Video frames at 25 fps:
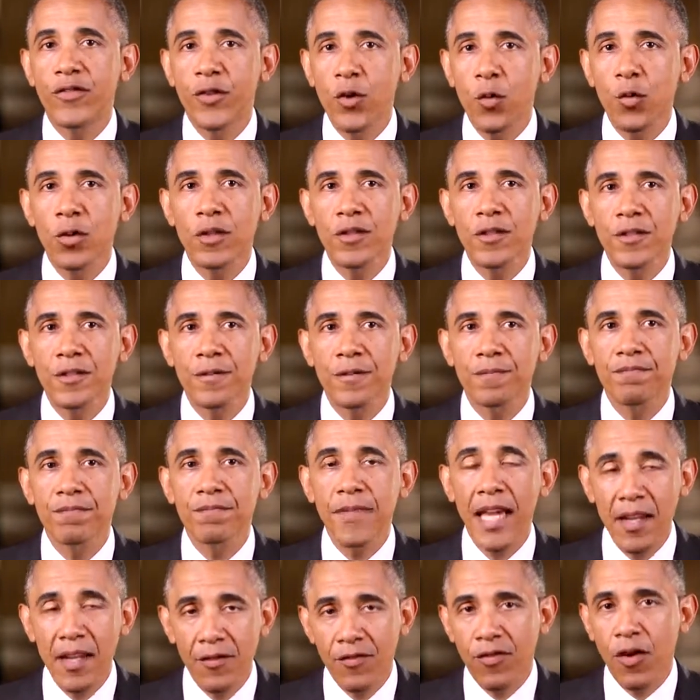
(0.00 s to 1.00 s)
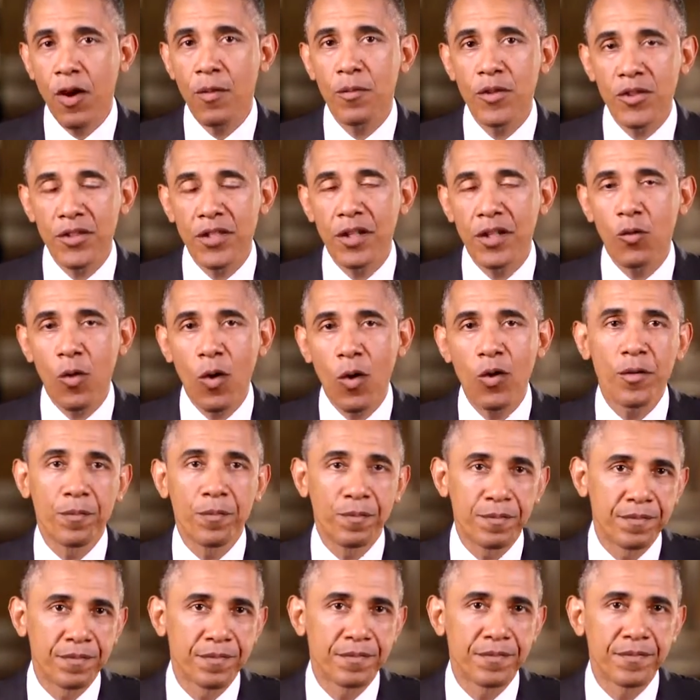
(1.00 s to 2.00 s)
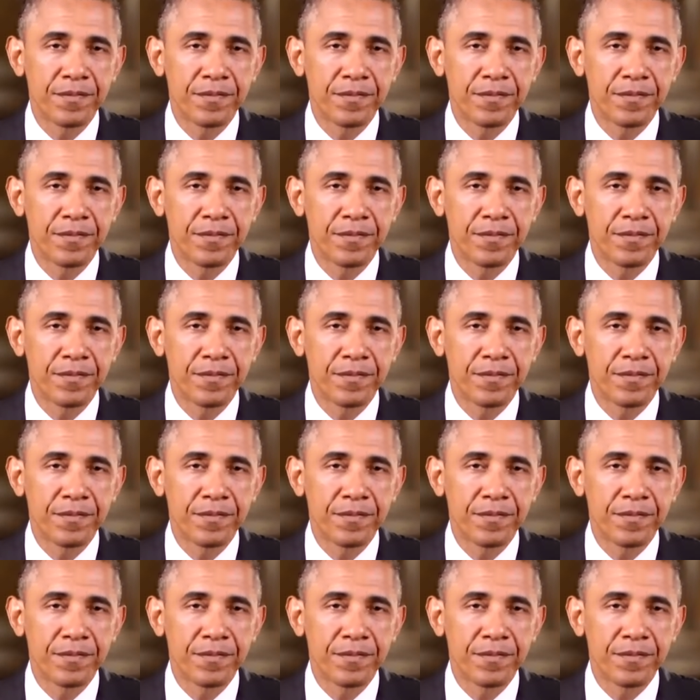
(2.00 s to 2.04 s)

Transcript: fuels and farmers to grow them.